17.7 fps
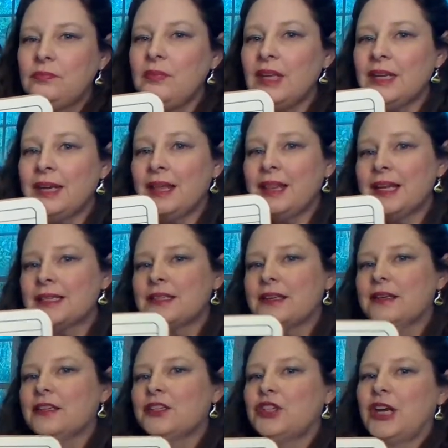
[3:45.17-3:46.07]
Now that's
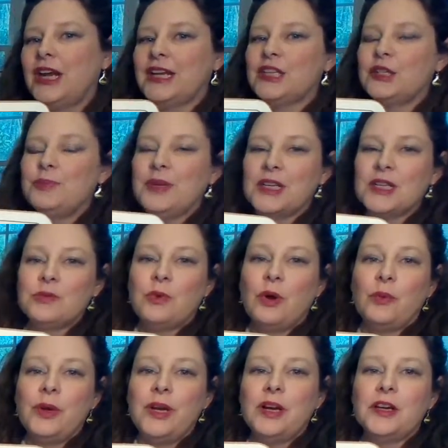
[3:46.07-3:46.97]
going to change because
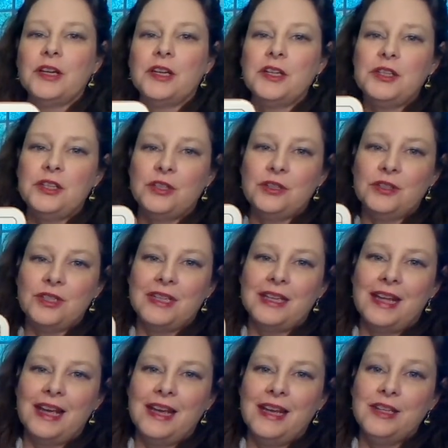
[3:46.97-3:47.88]
what we are going to do
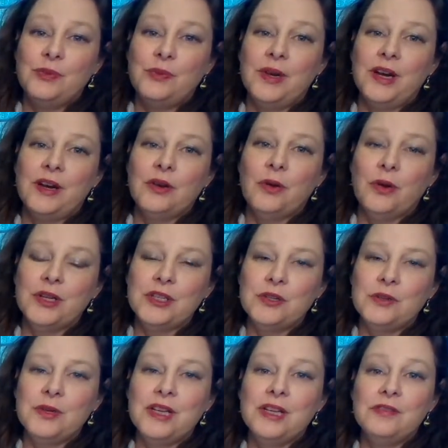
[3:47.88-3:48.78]
today is we are going
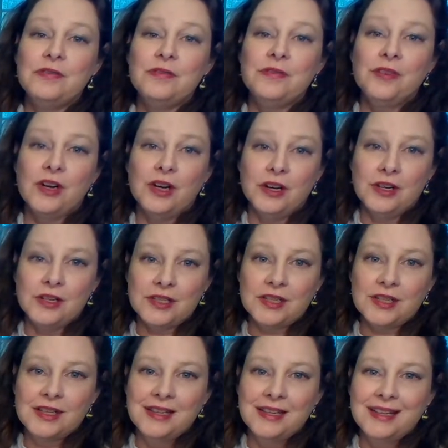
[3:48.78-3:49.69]
to invert
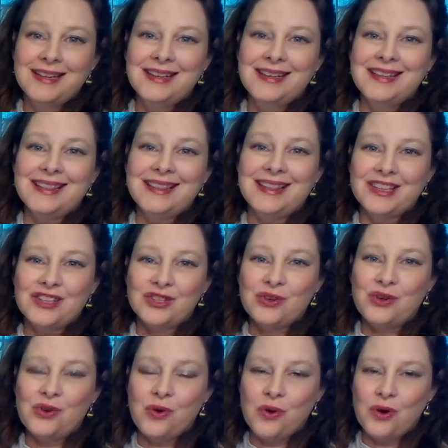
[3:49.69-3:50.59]
this
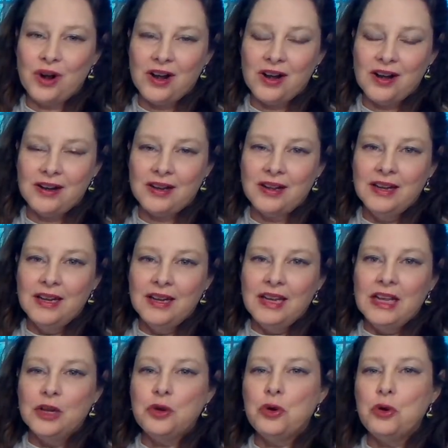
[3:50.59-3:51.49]
chord.
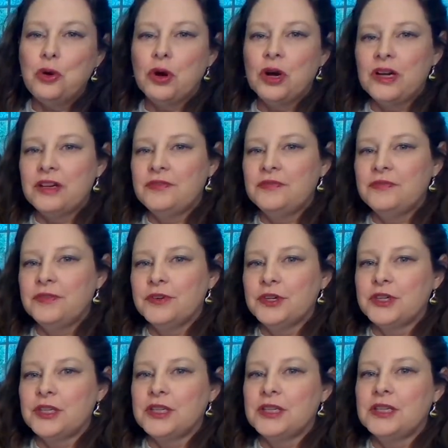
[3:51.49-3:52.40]
Chord
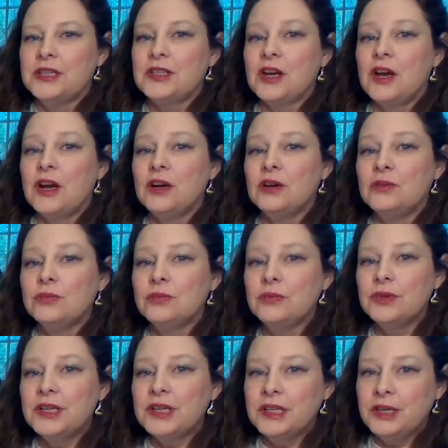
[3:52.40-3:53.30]
inversions are
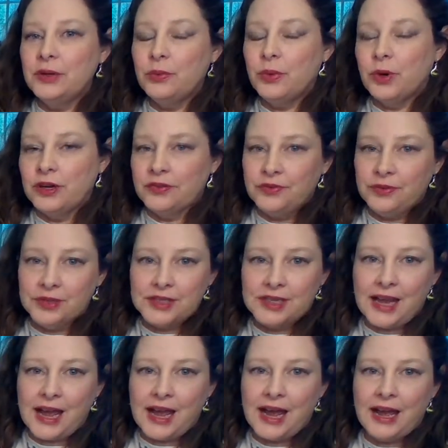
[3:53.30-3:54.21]
really wonderful to
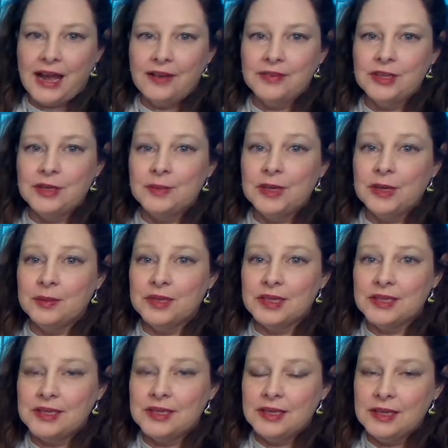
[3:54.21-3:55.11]
have and to be able to
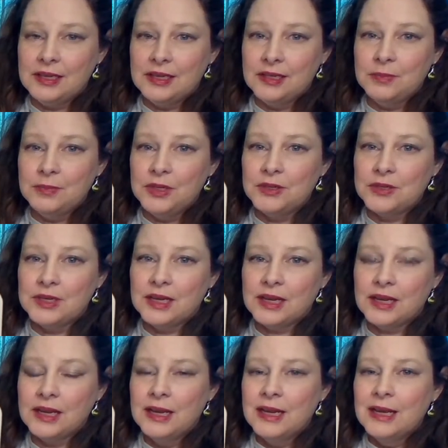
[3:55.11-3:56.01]
see in
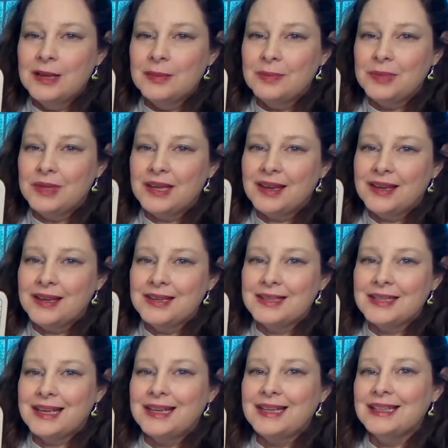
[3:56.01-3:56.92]
music because
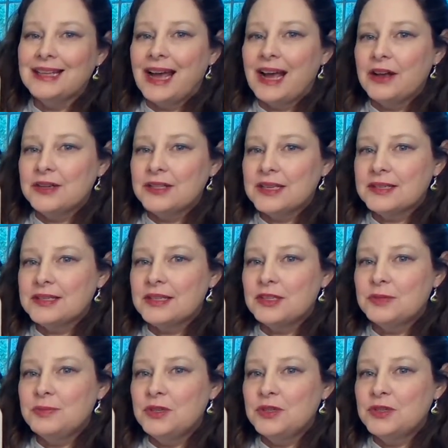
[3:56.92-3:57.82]
it allows us as
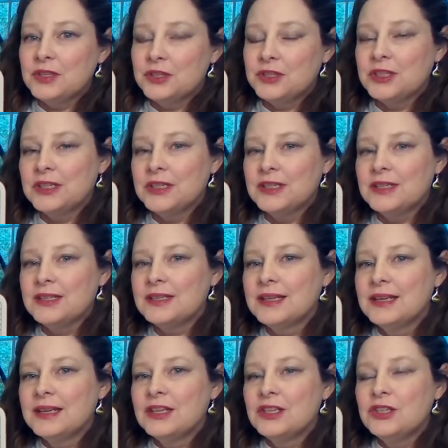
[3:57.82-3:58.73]
musicians
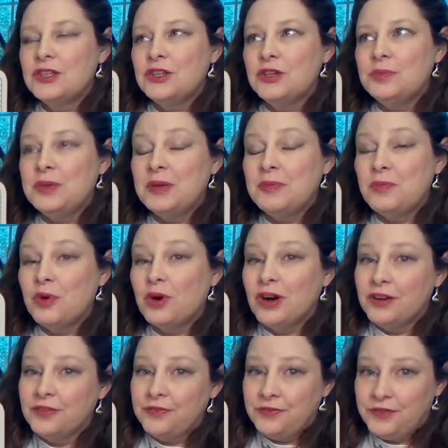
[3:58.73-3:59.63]
to be more
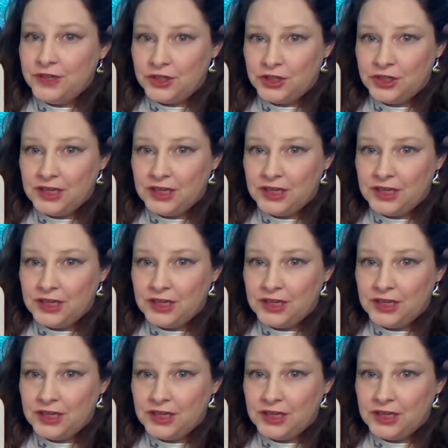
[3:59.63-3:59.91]
efficient